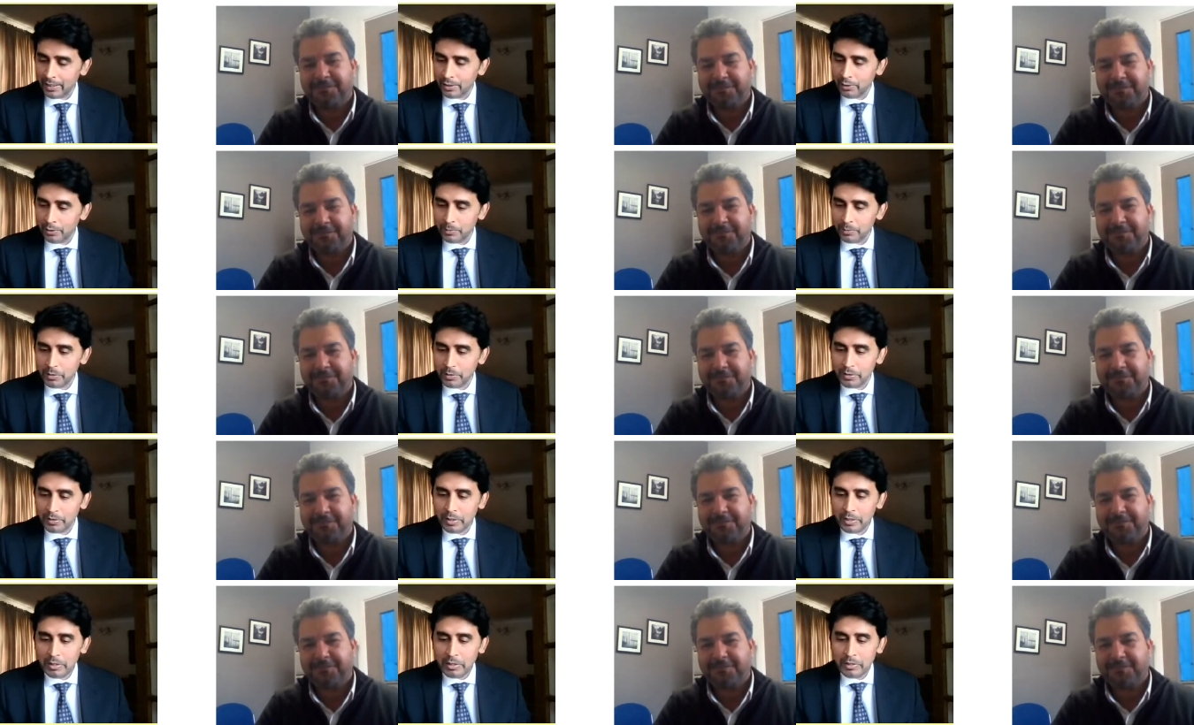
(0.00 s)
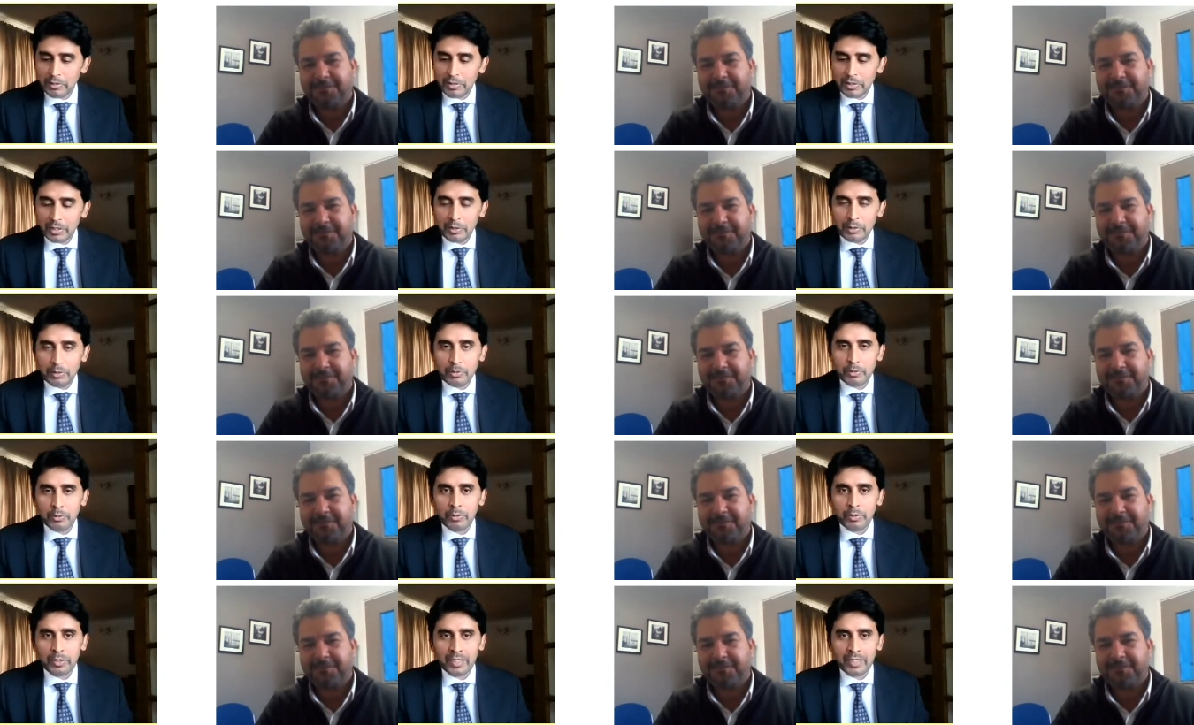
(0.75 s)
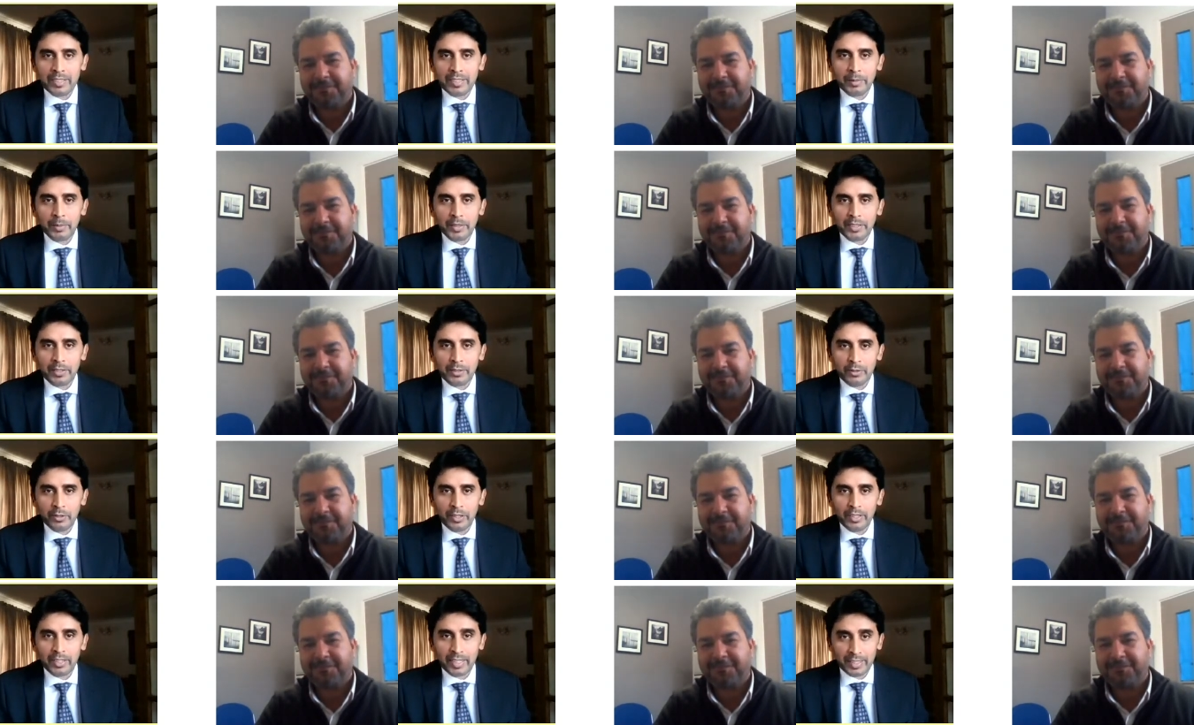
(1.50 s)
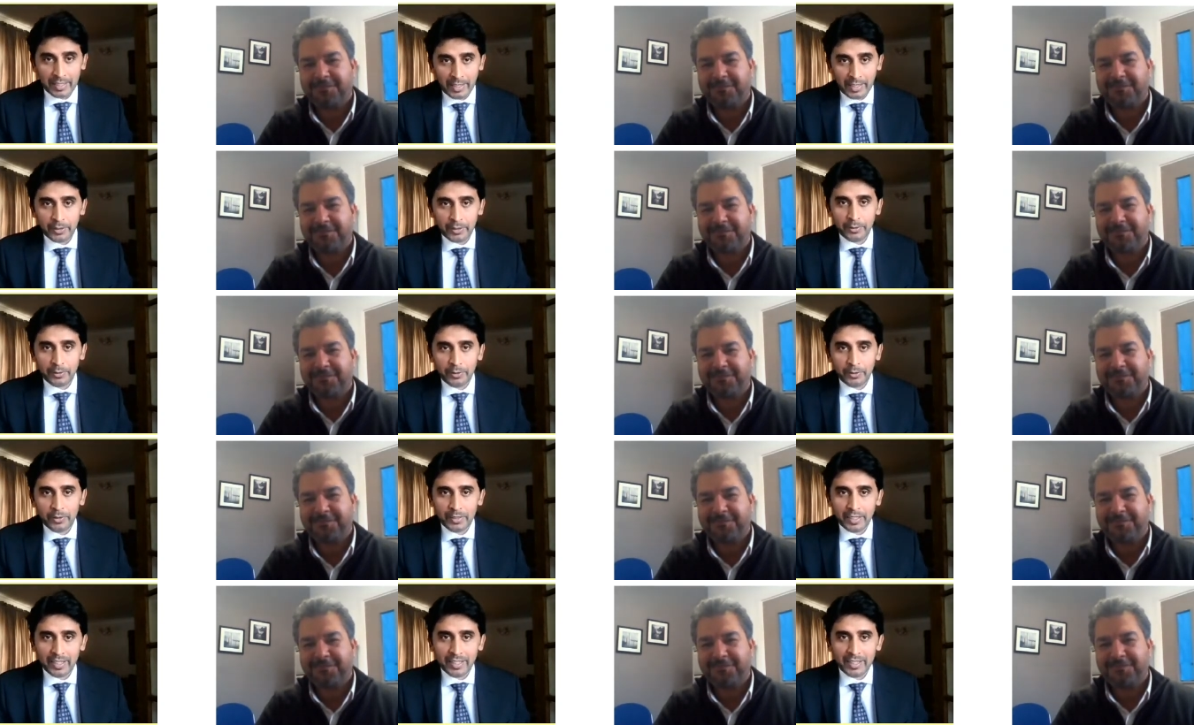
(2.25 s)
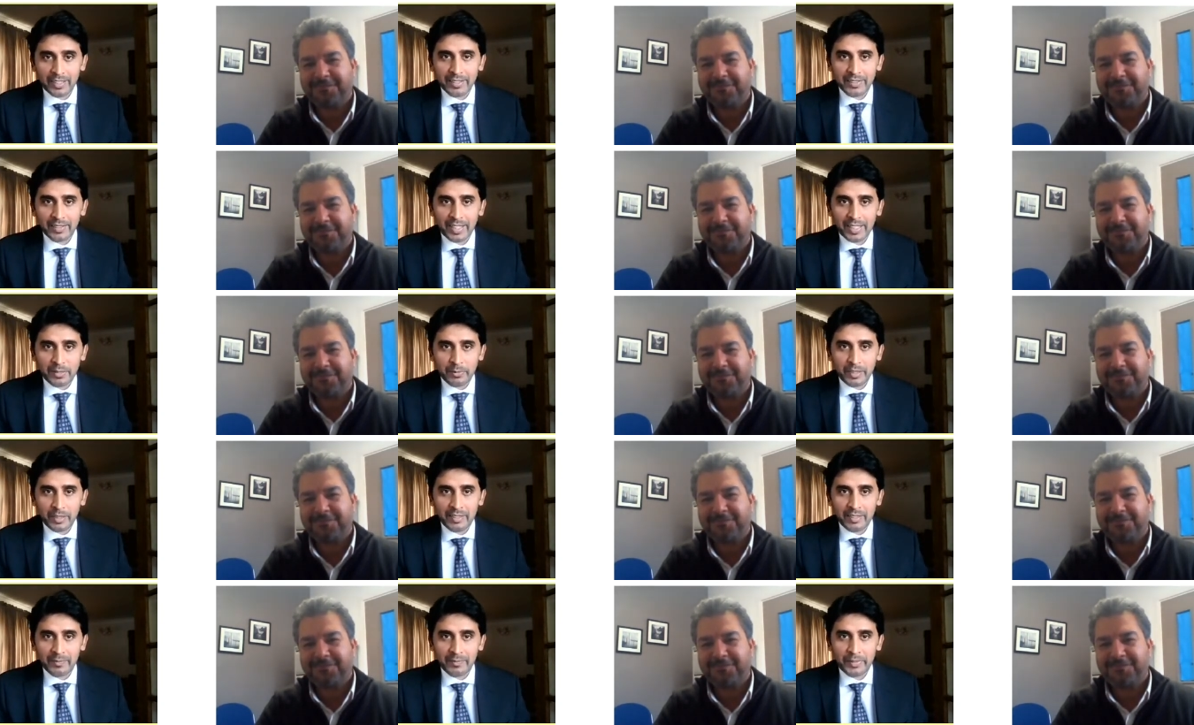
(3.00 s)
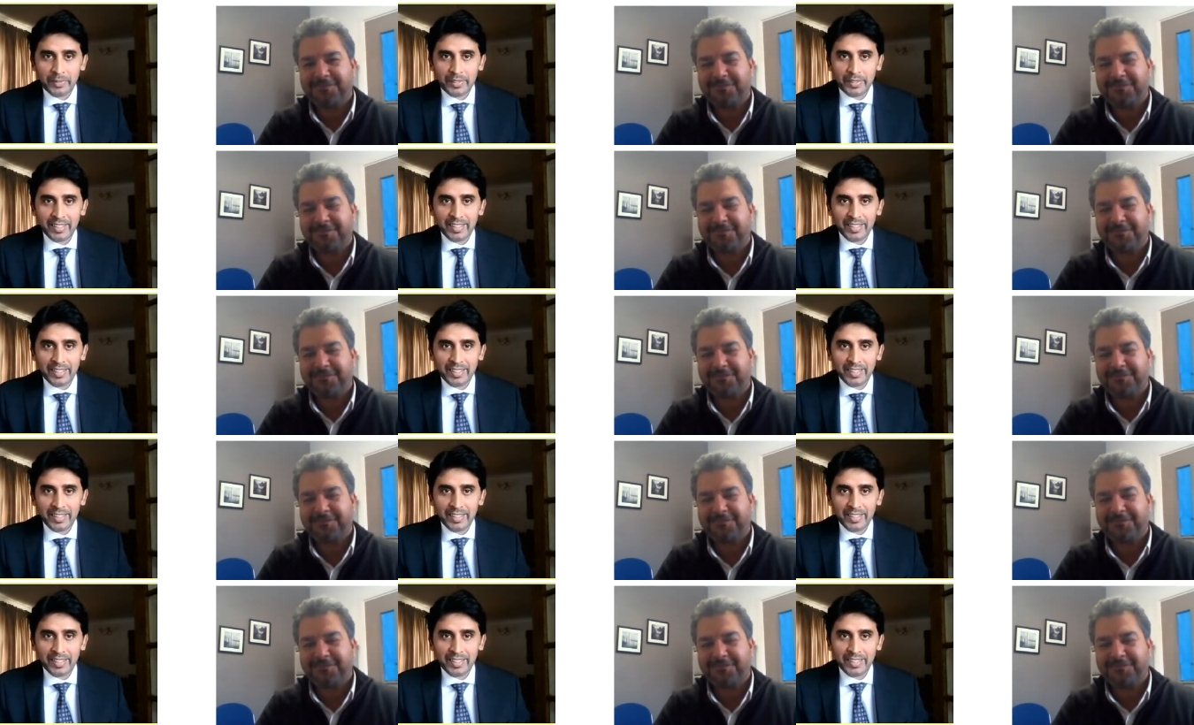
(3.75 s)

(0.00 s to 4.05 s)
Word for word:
Speaker 1: uh, I hope to see you soon in some other talk at Navigo uh, as well.